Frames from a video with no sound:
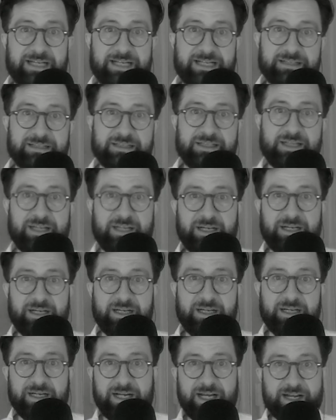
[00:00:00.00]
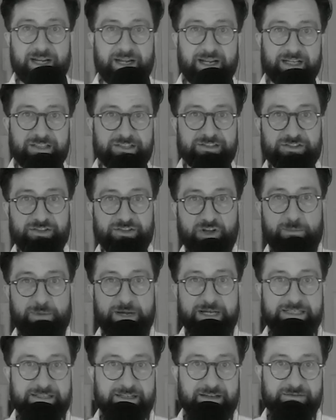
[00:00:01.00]
kind of like slow
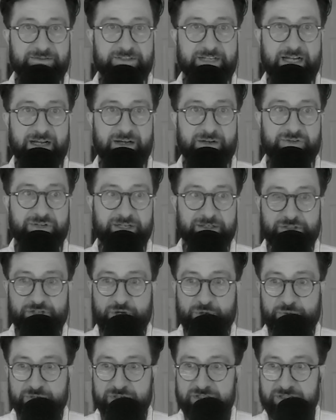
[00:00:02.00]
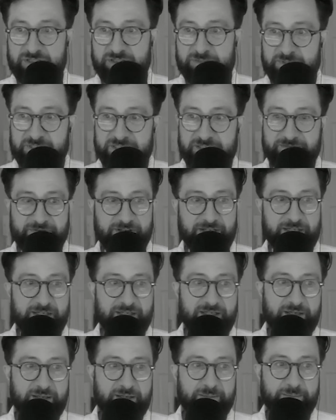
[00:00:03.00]
myself down and notice specific
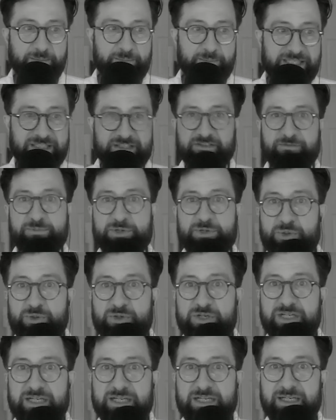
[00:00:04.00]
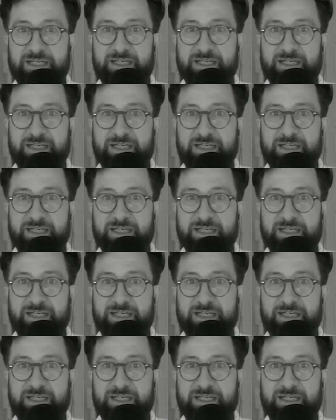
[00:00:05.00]
bits of beauty